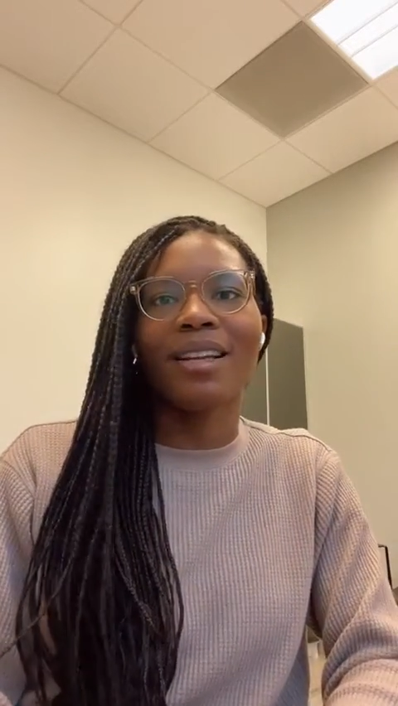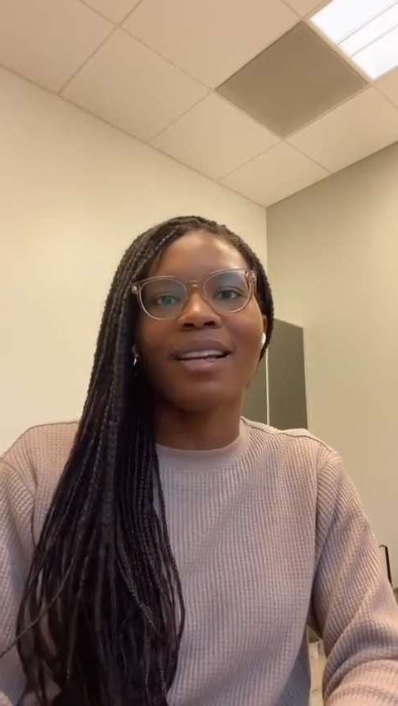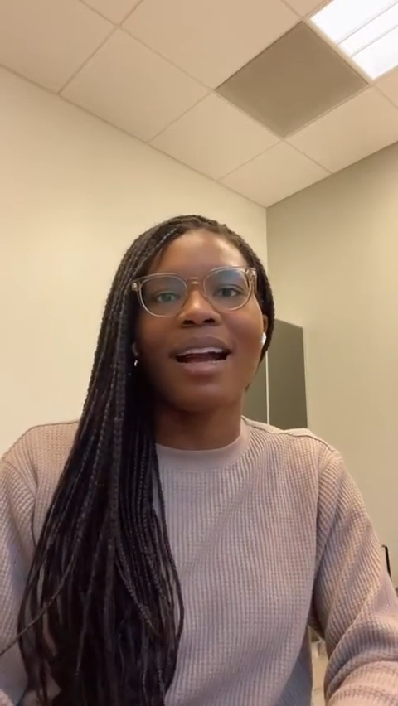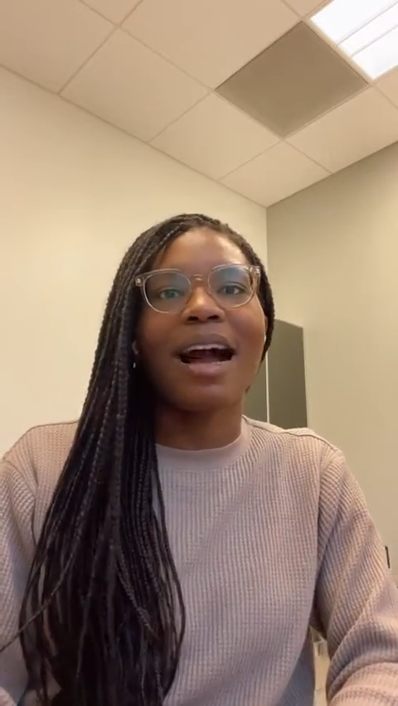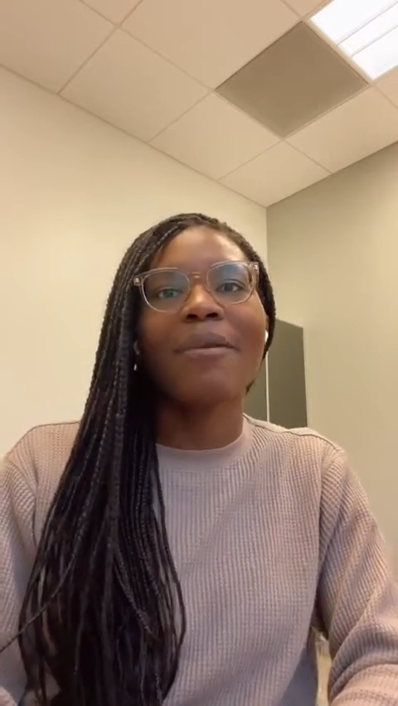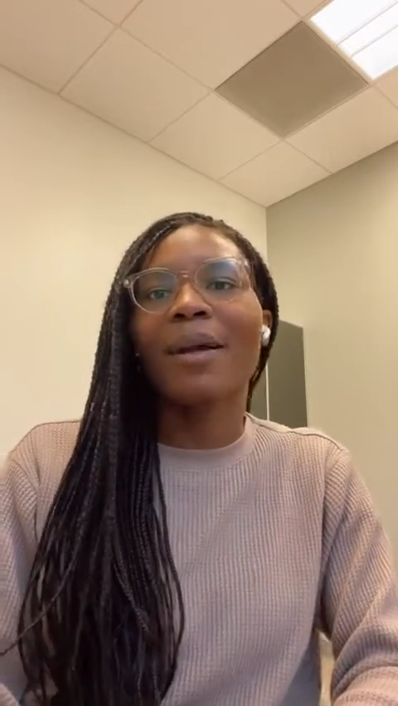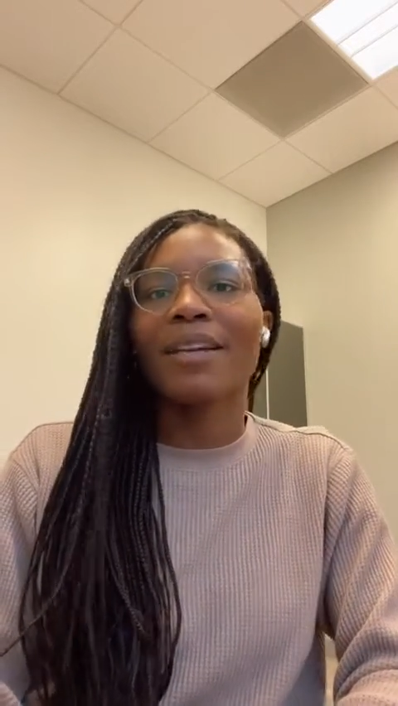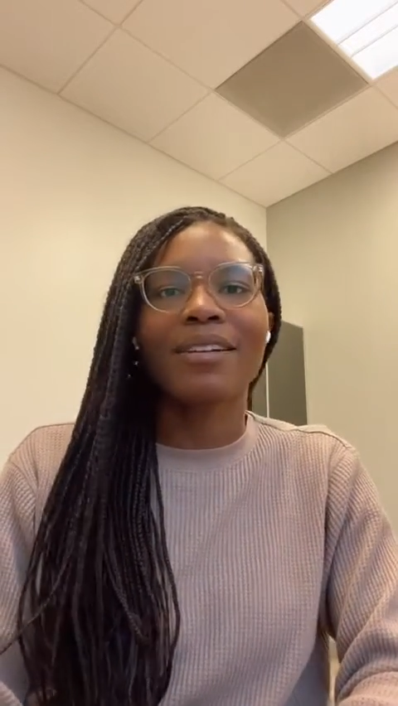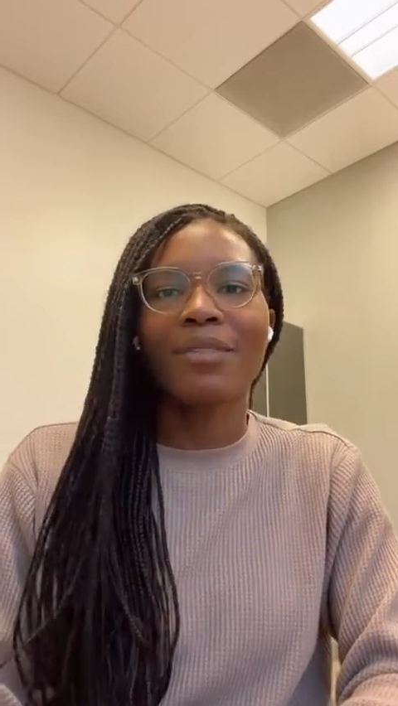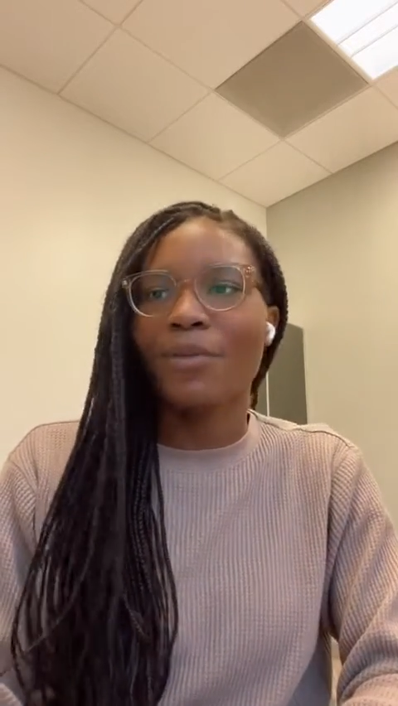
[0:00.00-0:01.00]
Like, how am I
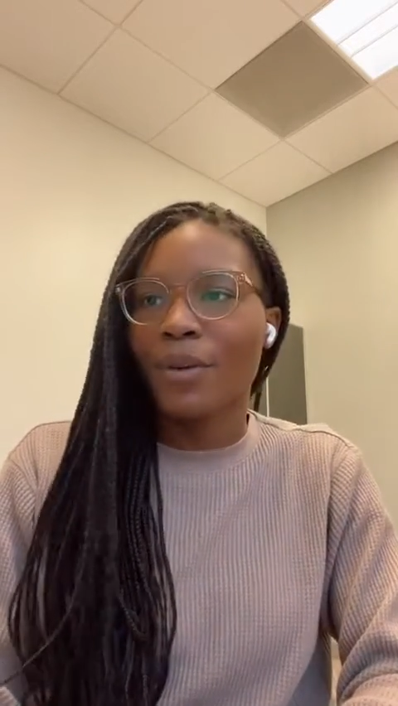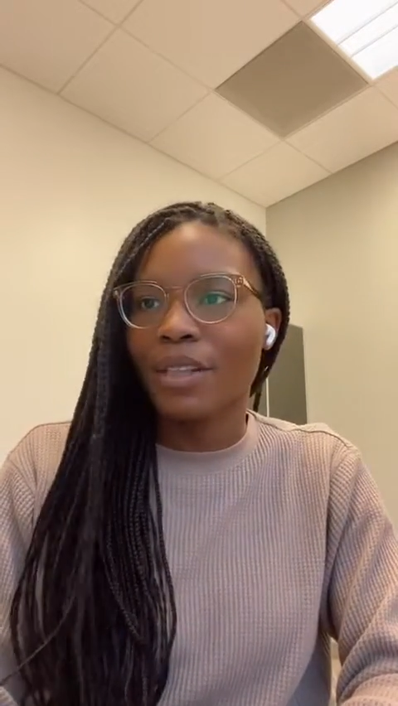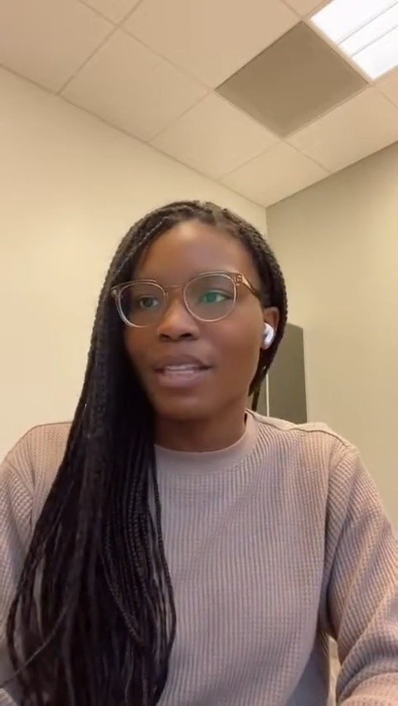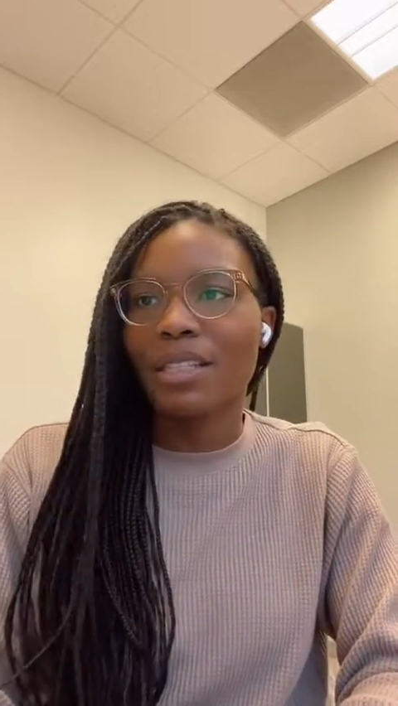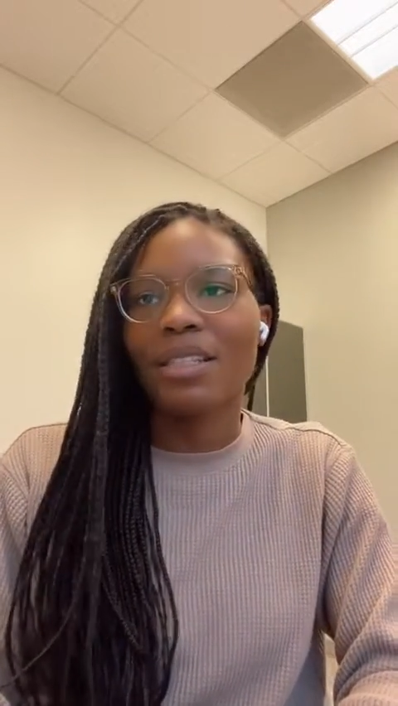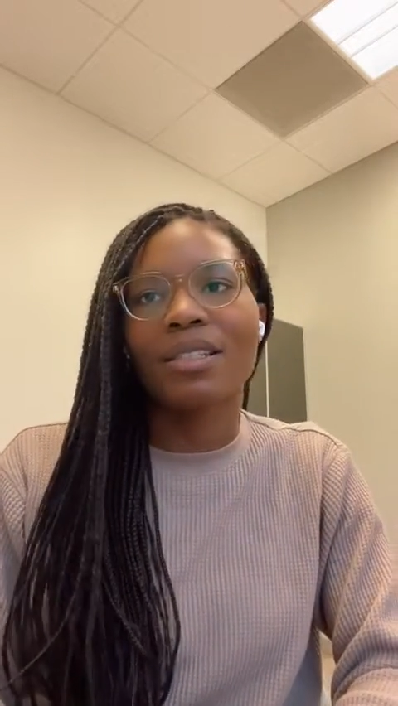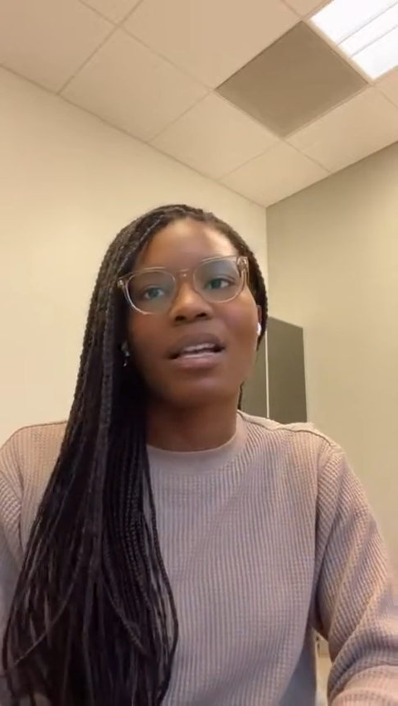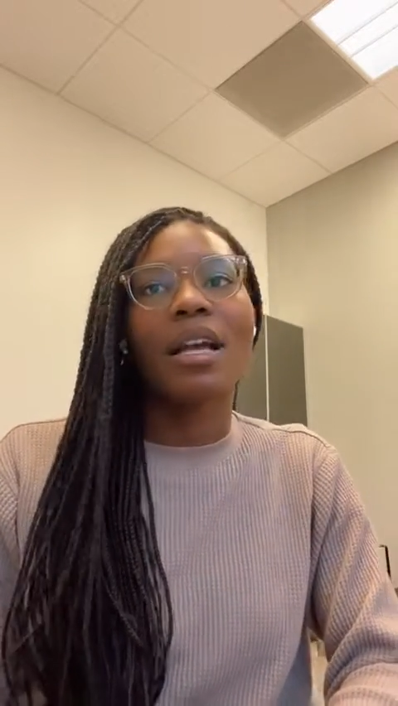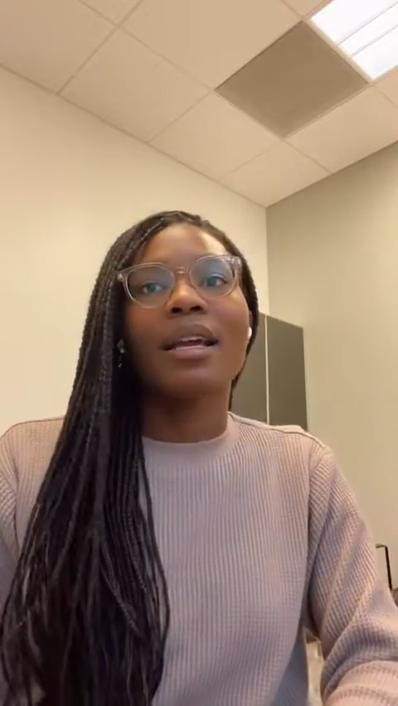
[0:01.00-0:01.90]
going to afford this? Because